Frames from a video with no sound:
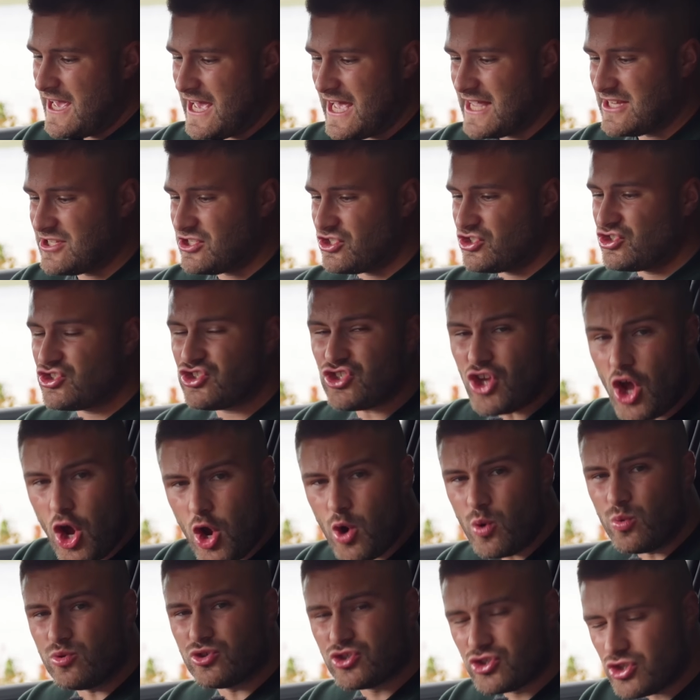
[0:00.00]
It's
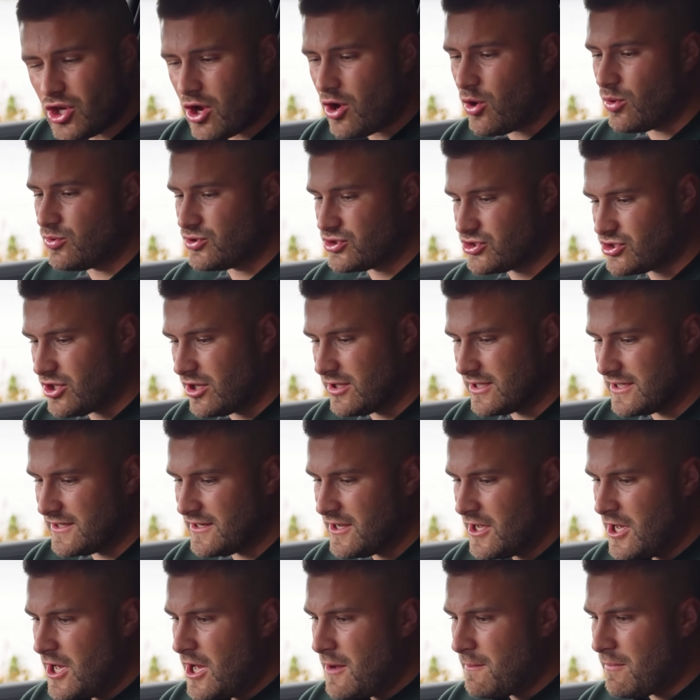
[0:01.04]
so solid.
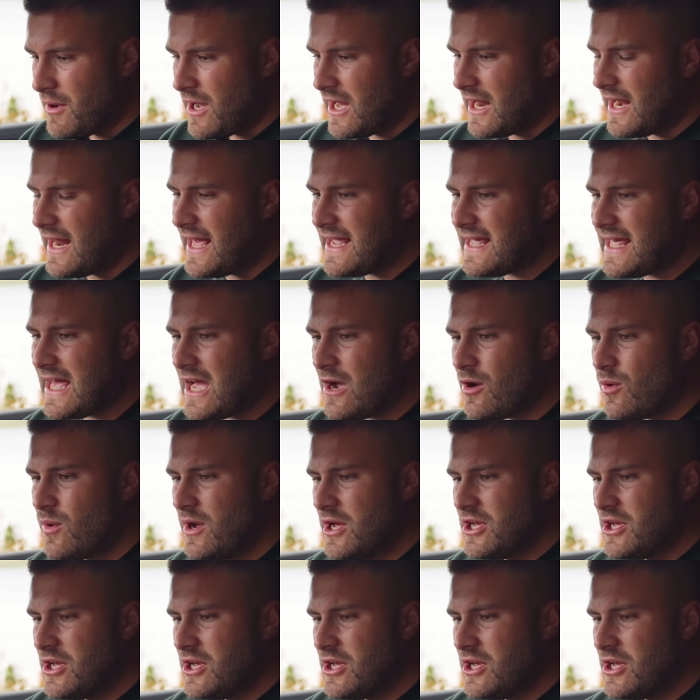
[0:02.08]
But I like how